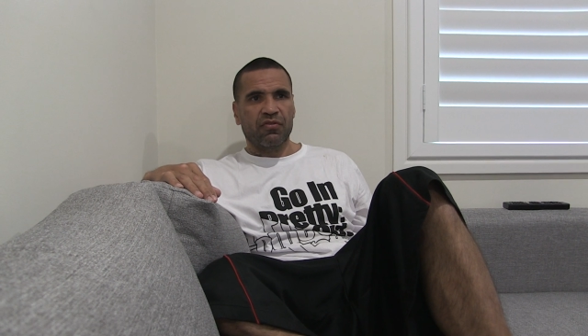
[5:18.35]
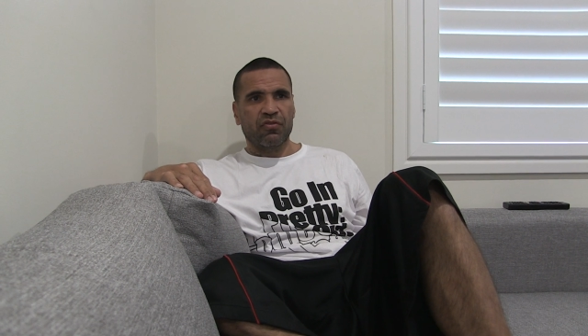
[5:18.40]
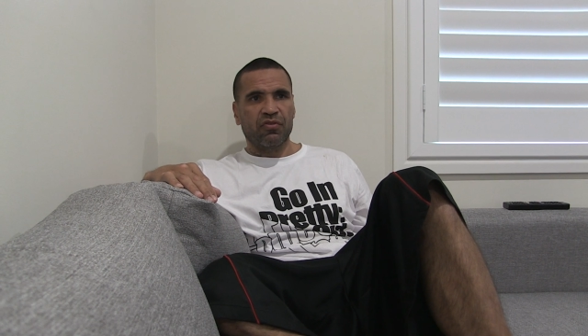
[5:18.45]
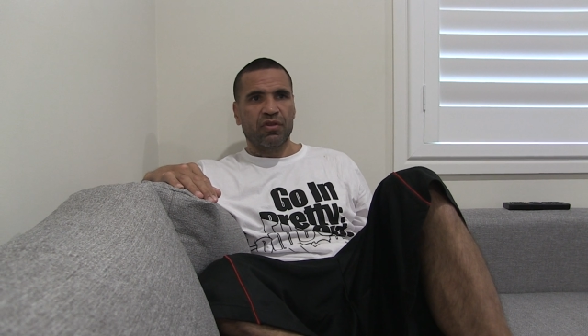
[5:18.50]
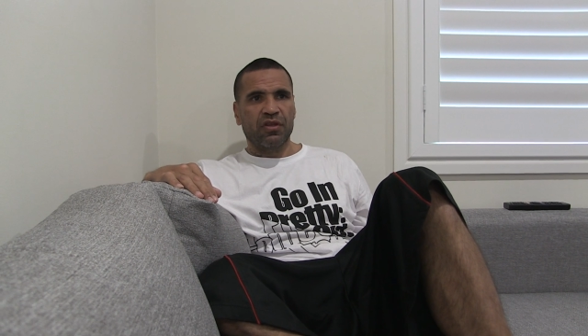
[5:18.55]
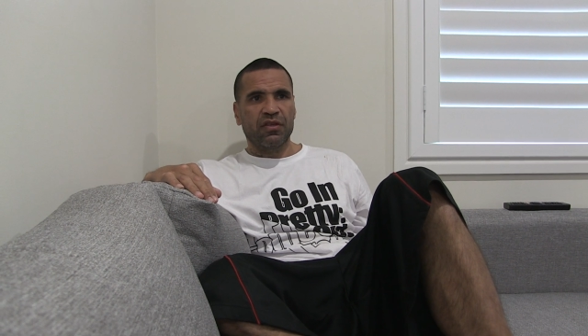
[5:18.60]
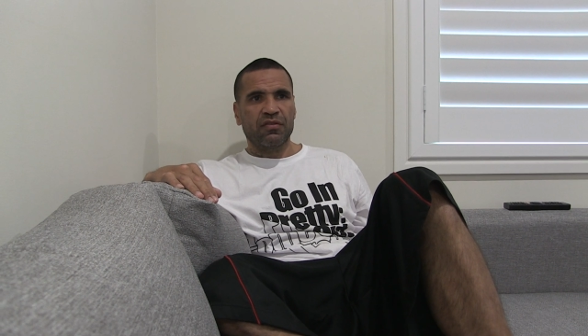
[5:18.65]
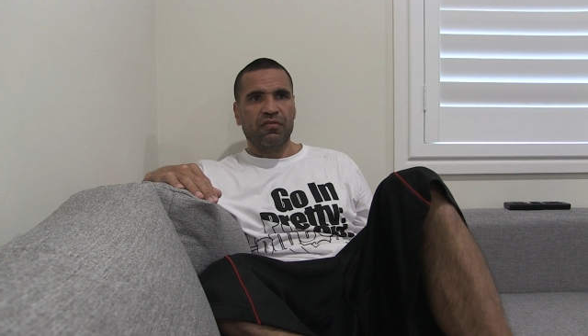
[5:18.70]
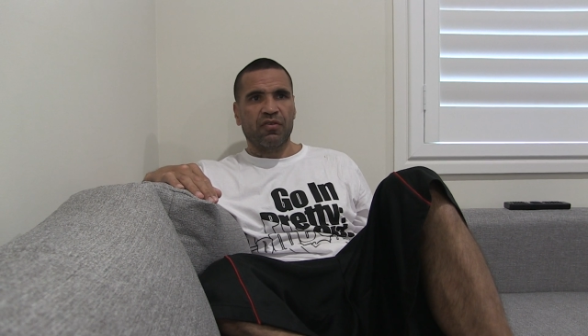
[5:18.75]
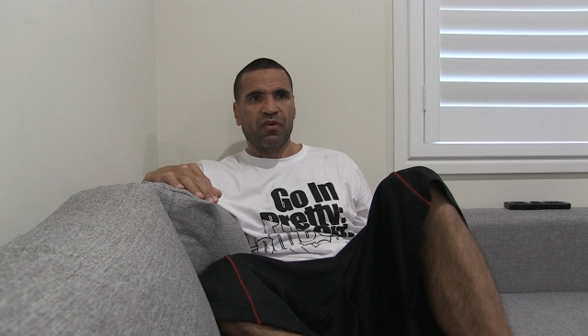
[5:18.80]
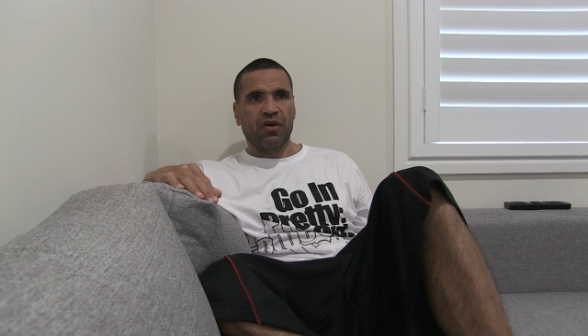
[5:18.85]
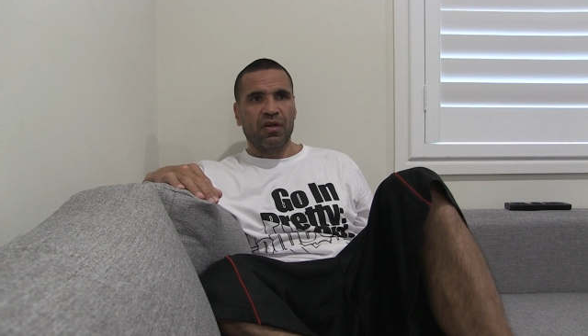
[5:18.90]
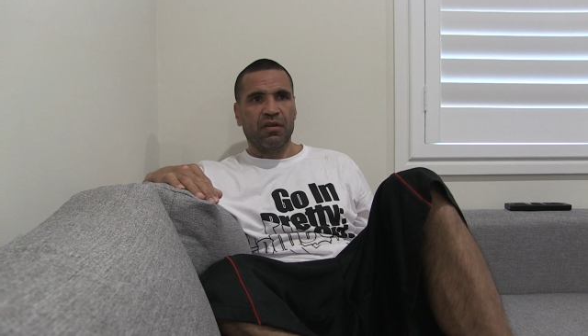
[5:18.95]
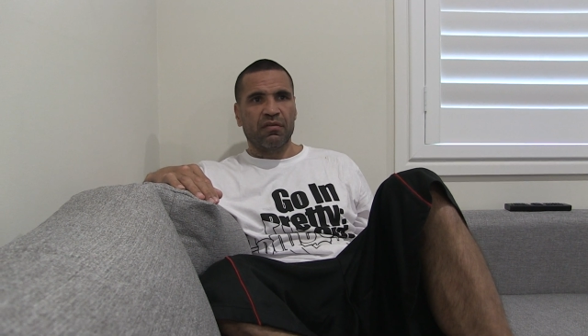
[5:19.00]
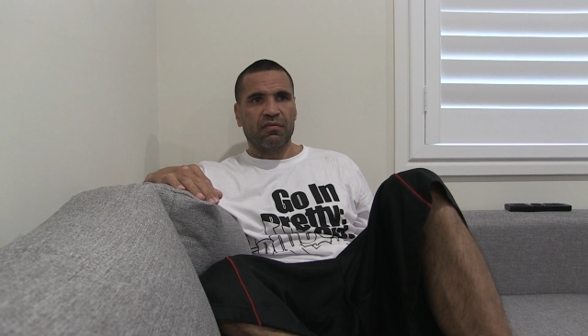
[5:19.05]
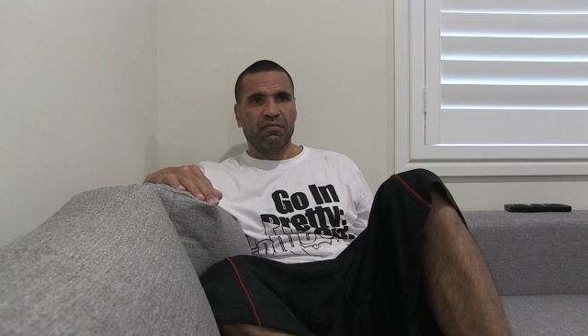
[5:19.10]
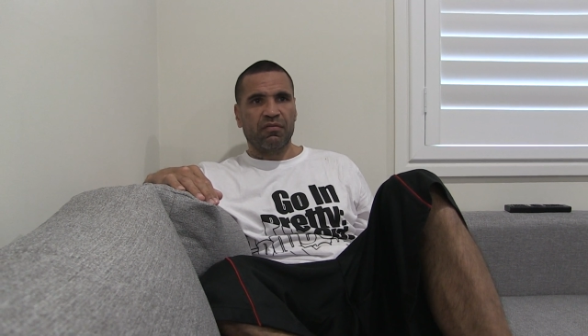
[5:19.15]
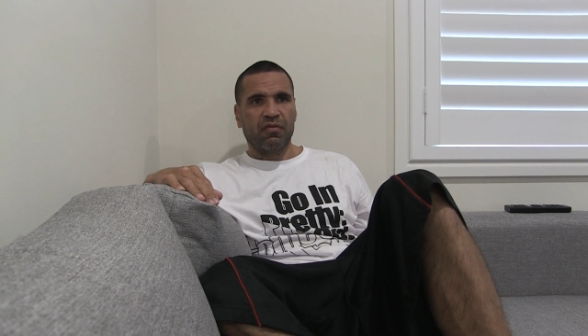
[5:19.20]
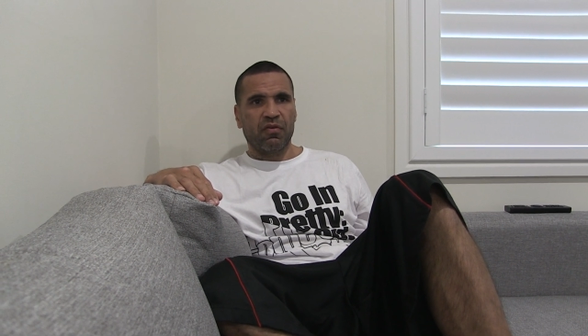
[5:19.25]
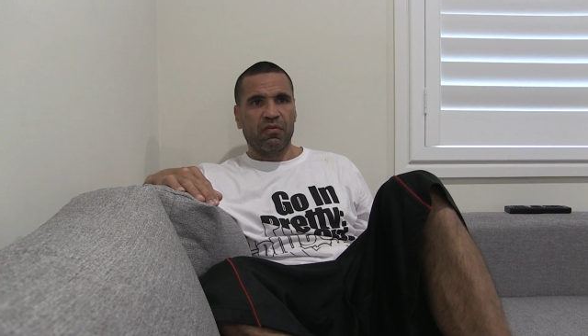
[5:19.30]
through this fight
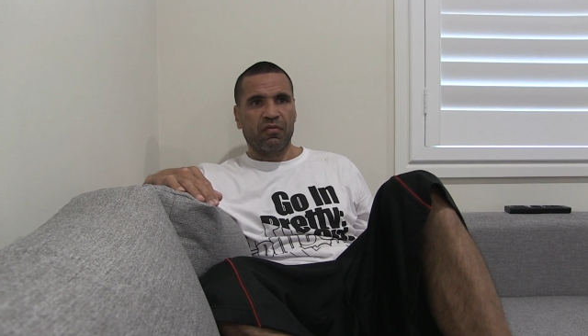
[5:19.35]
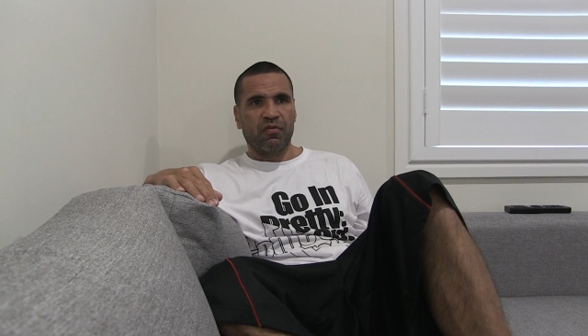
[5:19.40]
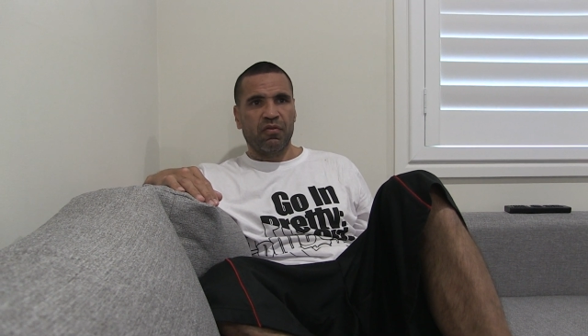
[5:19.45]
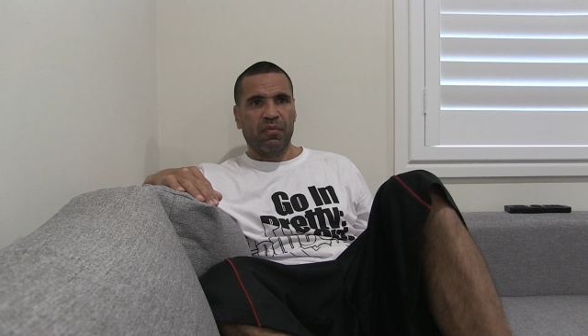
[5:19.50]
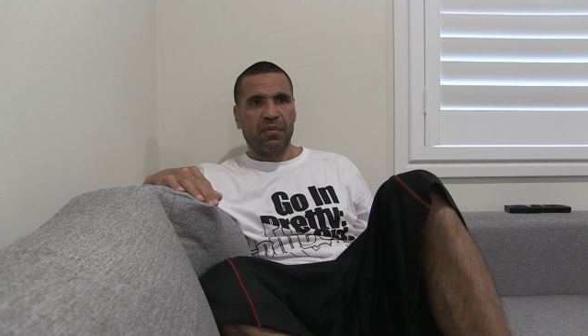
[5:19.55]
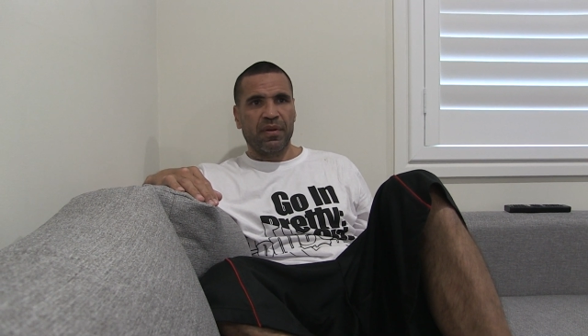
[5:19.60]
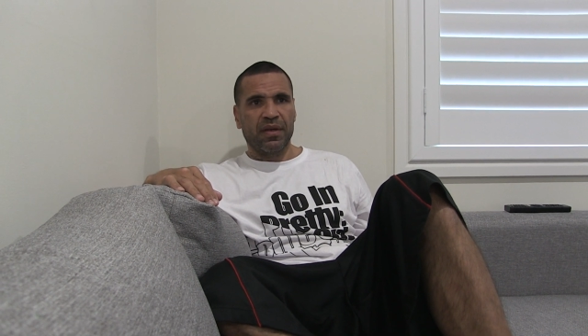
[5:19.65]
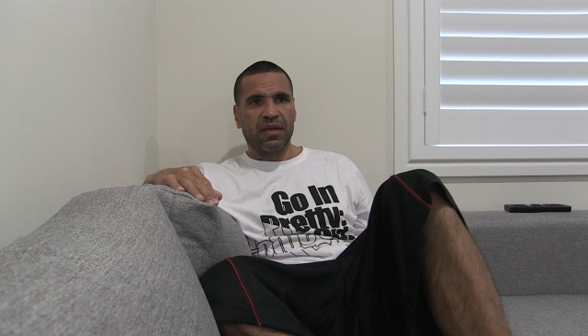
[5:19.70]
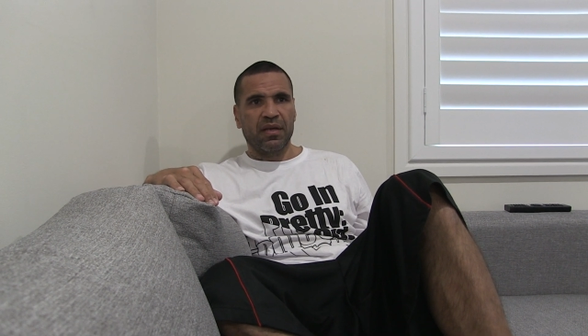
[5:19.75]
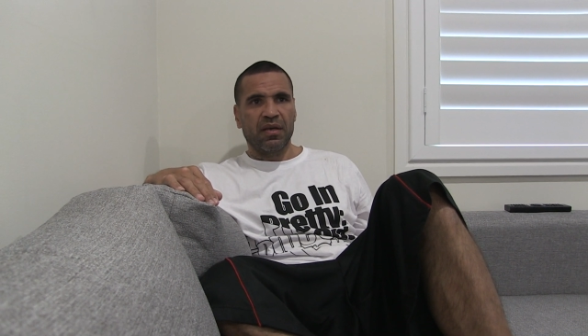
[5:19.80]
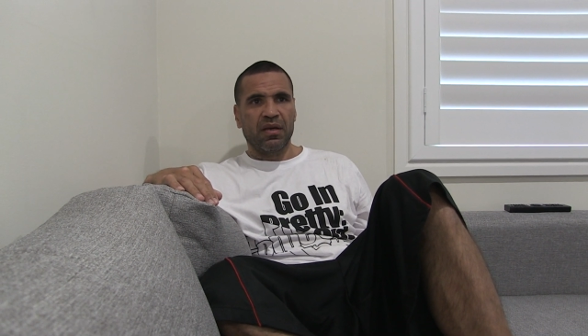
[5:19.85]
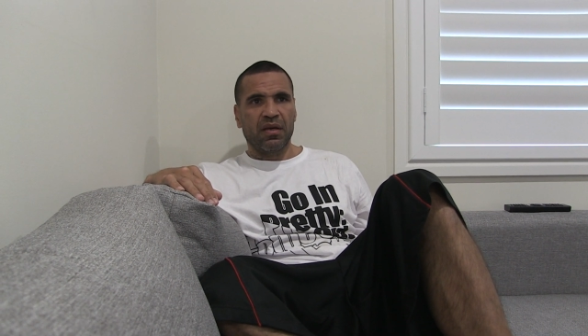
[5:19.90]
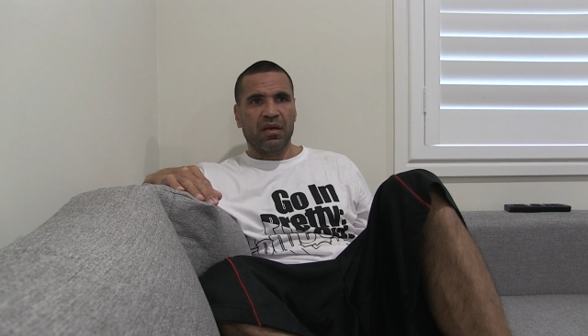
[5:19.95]
for me.